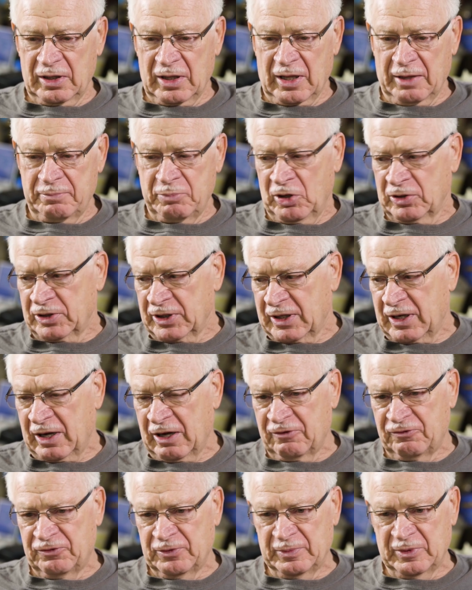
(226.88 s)
I bought the
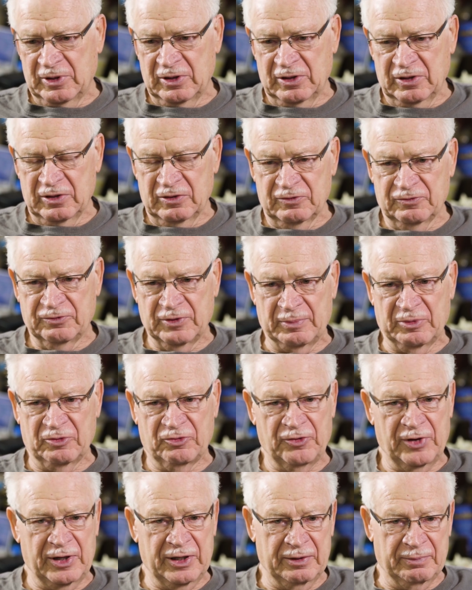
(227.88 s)
car from a from a
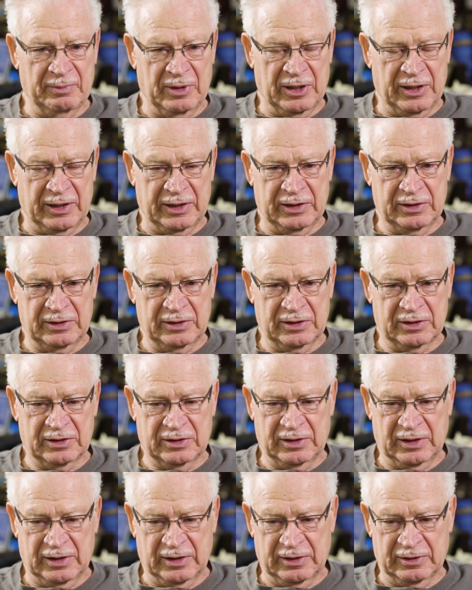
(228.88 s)
friend of mine
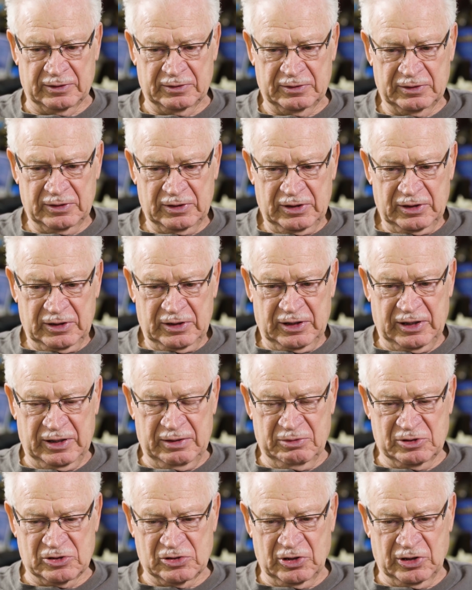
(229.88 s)
that uh,
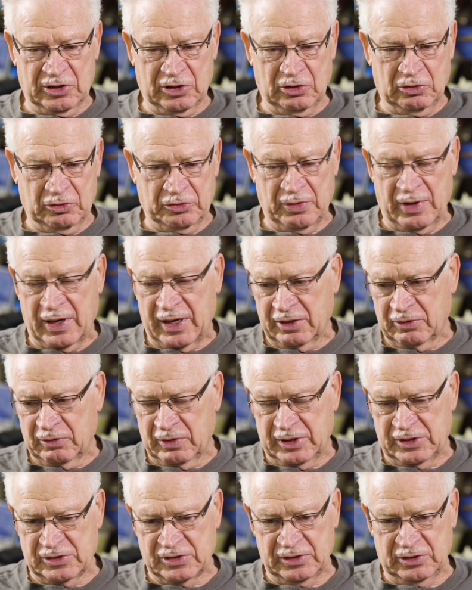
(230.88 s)
he was going to go drag
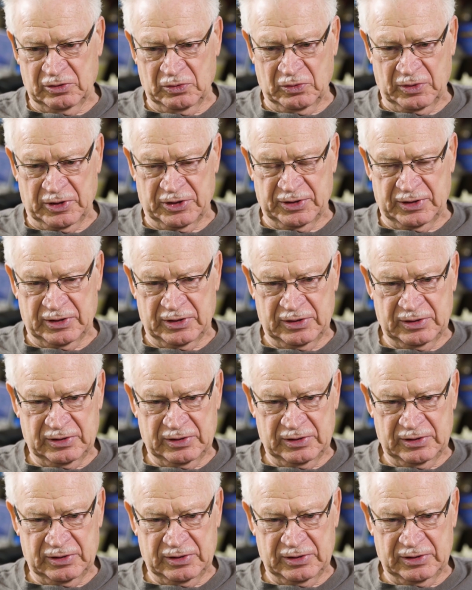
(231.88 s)
racing with it.